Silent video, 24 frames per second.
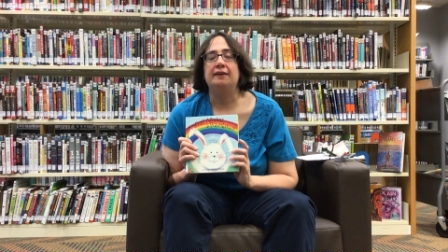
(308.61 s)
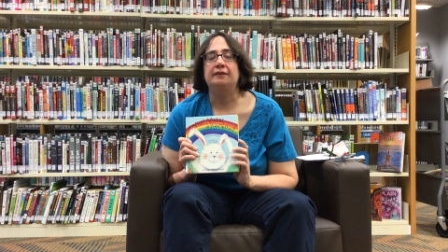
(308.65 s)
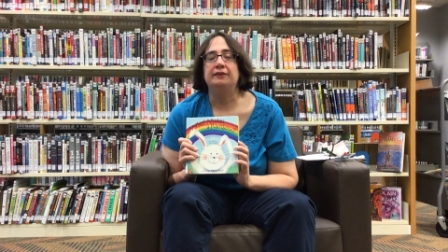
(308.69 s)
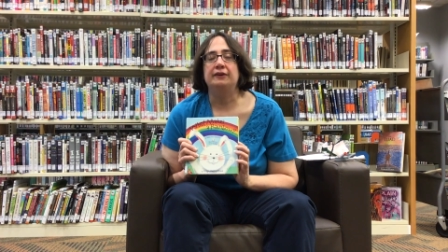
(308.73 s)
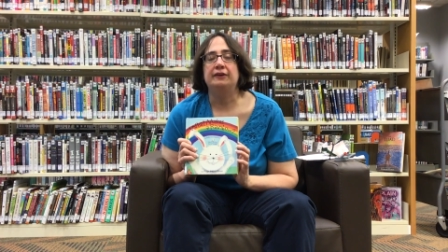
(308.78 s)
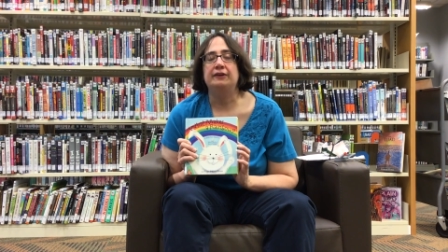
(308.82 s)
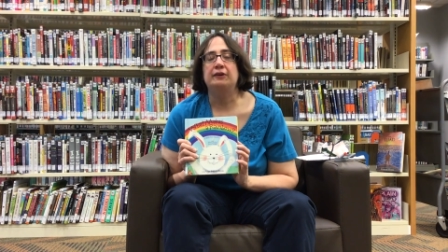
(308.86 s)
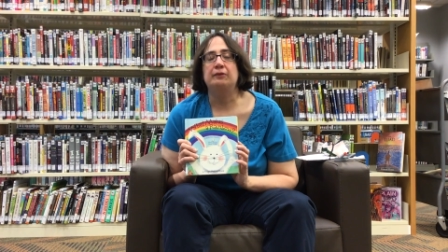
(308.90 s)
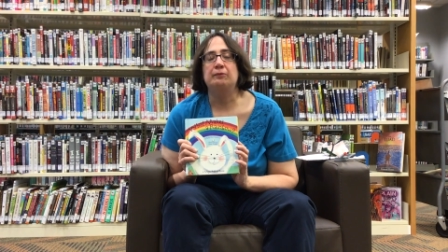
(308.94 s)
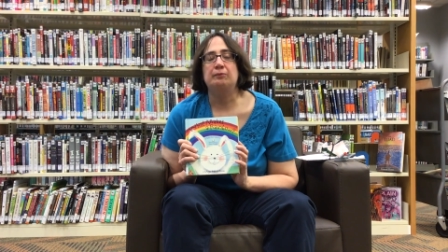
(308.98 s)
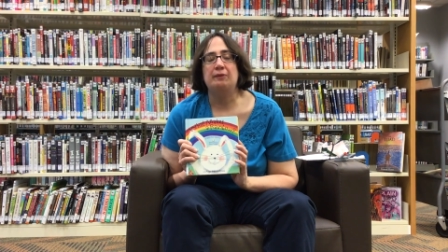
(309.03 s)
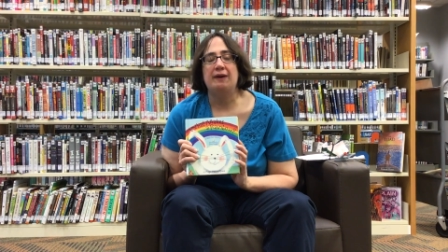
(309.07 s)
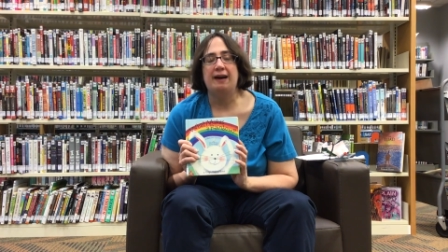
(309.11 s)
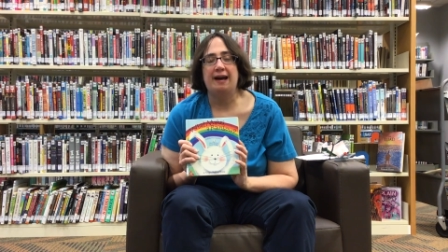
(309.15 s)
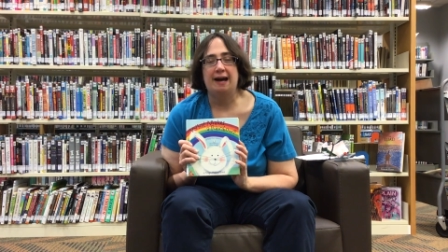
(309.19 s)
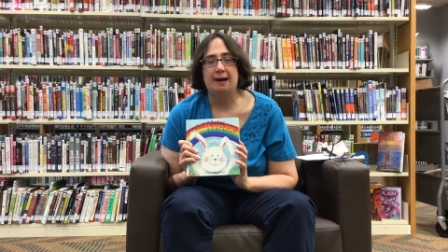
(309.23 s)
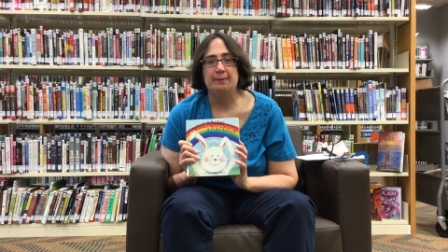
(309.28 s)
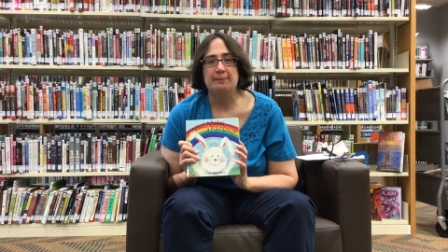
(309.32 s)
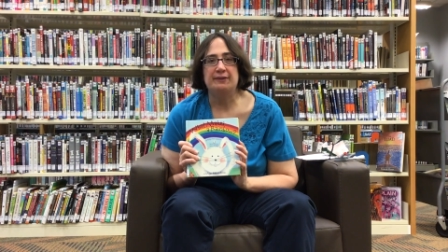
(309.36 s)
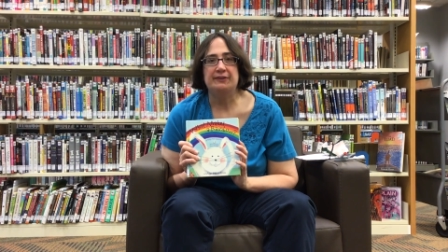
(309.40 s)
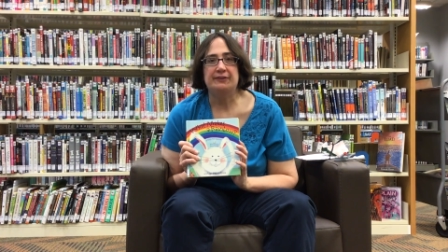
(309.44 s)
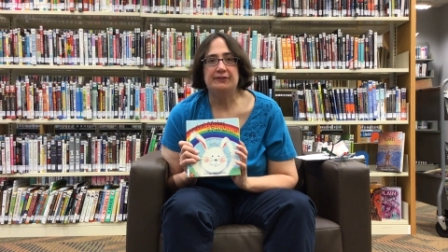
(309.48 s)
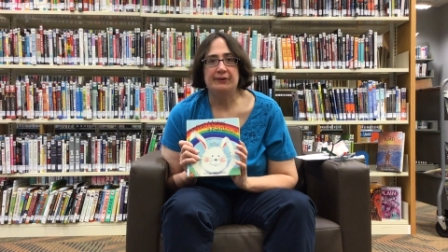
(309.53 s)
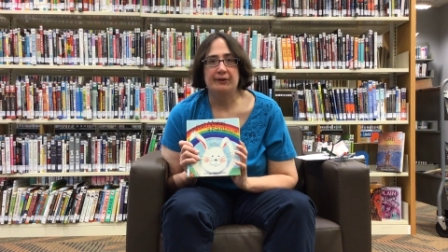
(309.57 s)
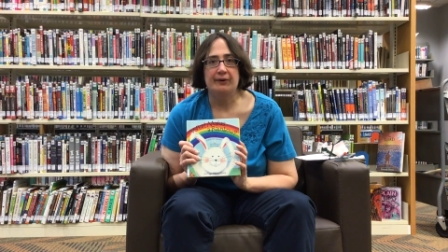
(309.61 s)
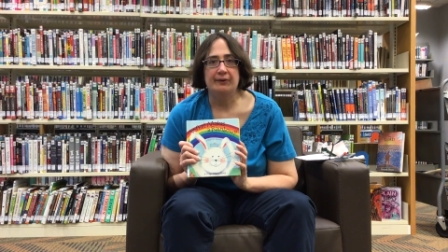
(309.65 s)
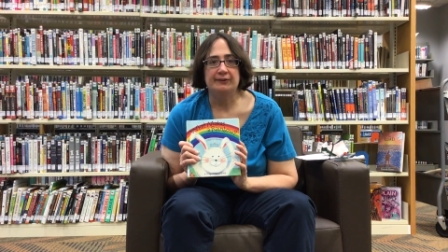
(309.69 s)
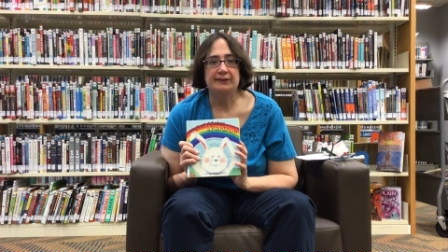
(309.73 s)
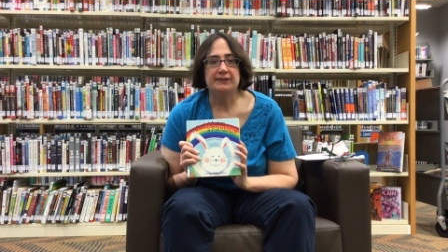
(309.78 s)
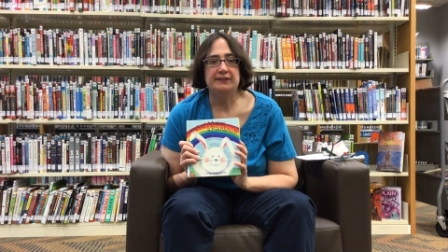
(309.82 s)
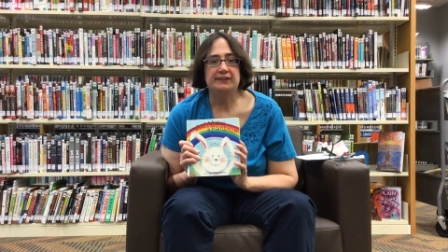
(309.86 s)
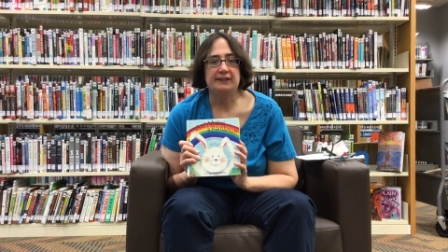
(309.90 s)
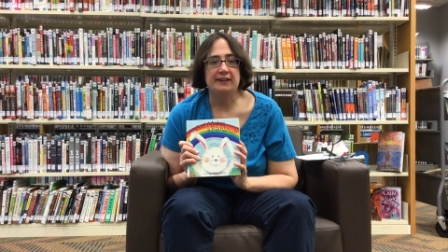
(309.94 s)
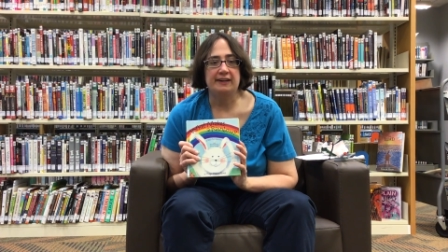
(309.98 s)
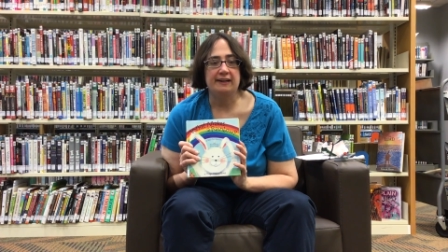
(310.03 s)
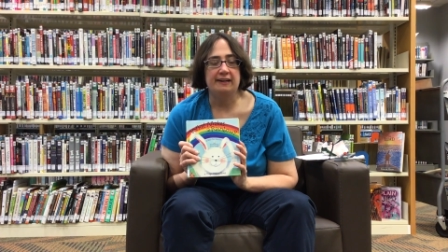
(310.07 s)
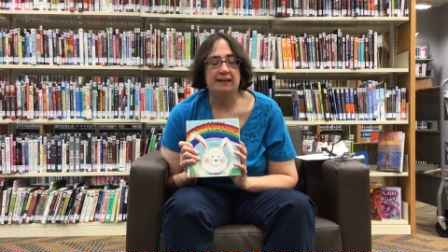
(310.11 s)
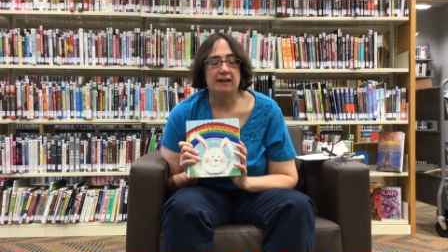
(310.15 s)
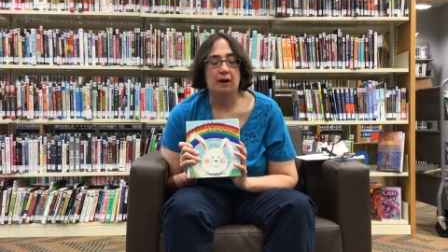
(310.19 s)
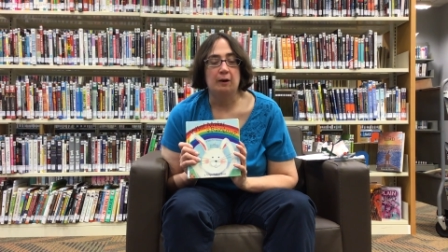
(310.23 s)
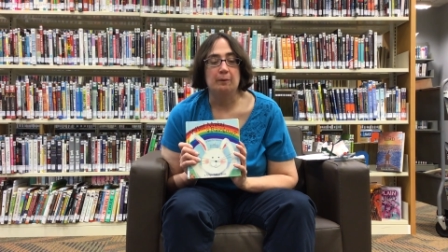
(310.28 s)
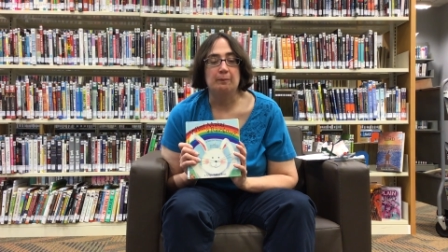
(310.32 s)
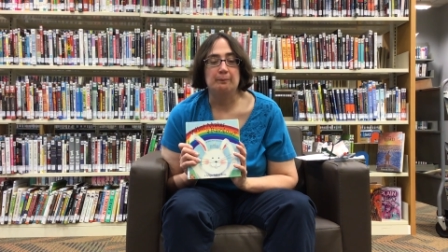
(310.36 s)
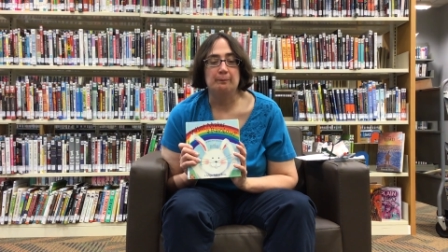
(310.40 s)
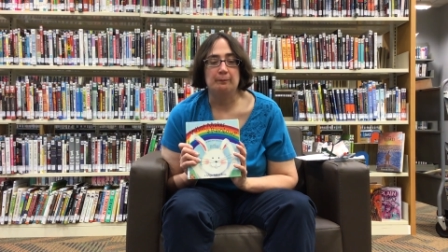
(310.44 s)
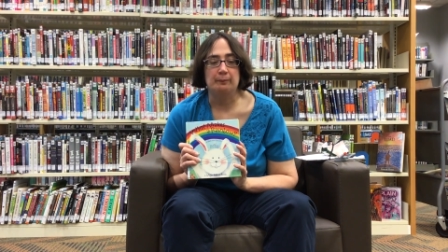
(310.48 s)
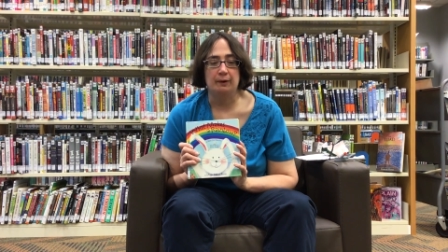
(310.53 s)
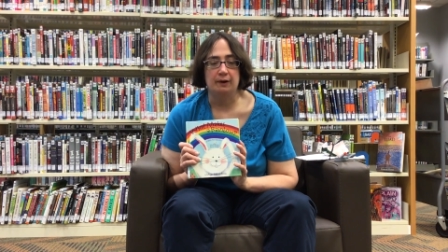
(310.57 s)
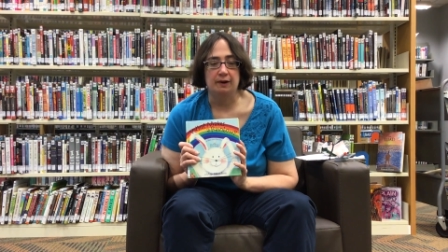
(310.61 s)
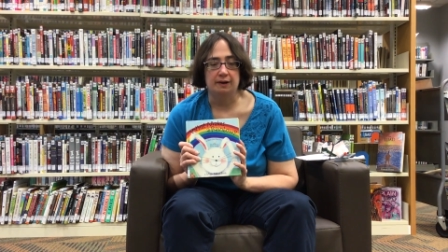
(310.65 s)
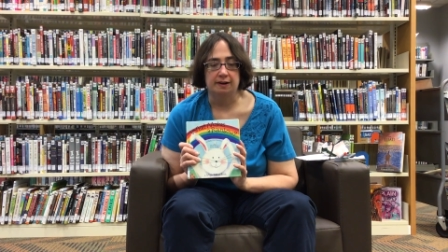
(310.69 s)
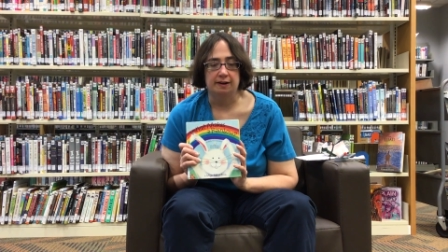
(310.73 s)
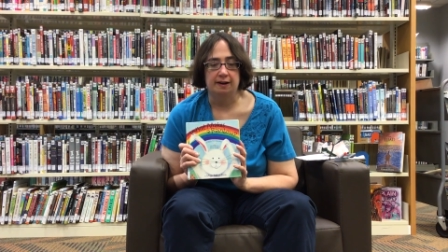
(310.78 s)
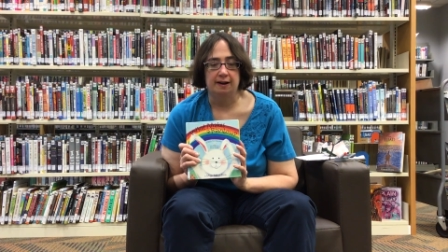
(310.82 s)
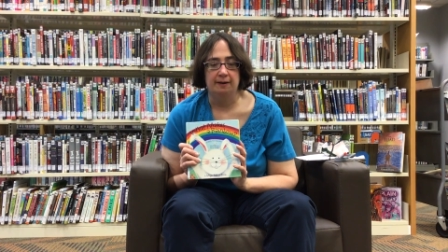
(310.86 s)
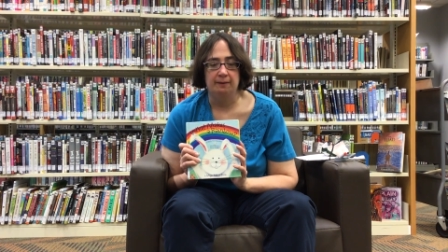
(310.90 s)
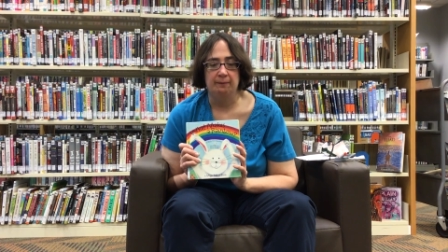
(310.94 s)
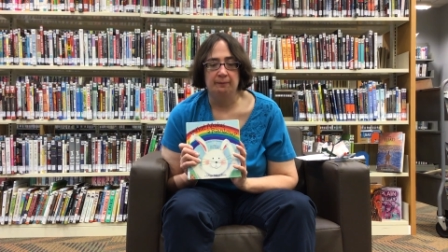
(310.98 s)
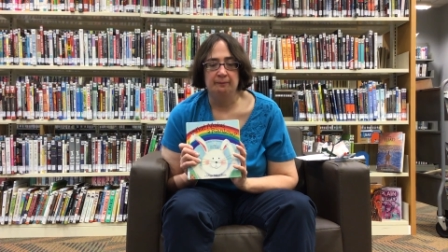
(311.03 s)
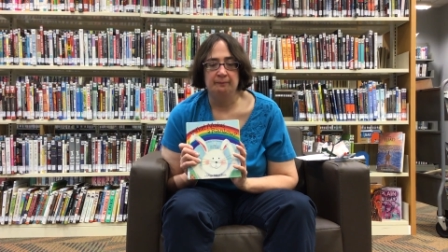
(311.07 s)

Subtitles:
little rabbit told us in our book.